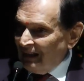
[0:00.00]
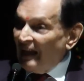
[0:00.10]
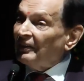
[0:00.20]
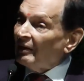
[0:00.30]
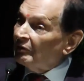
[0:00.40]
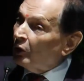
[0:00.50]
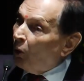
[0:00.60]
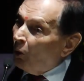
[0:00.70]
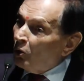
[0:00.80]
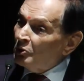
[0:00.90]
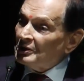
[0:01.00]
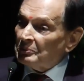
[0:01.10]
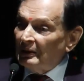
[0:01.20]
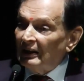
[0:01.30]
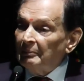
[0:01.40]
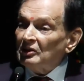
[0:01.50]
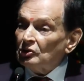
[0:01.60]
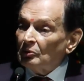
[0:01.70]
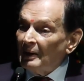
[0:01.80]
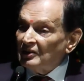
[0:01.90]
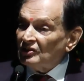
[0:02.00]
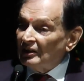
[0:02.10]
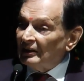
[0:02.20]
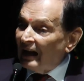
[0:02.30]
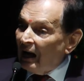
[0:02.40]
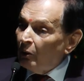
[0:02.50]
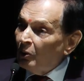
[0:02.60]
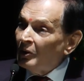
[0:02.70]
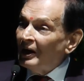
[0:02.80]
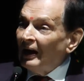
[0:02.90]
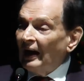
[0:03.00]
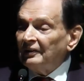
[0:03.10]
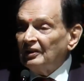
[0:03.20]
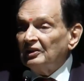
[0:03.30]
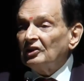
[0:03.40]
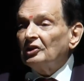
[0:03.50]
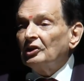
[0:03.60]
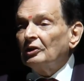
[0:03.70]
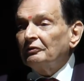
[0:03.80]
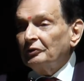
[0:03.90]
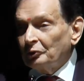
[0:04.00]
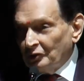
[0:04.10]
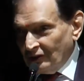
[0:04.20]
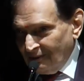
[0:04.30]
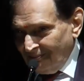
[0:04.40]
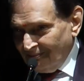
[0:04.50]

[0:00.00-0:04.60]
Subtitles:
and there will always be limits to medicine now and in the near future.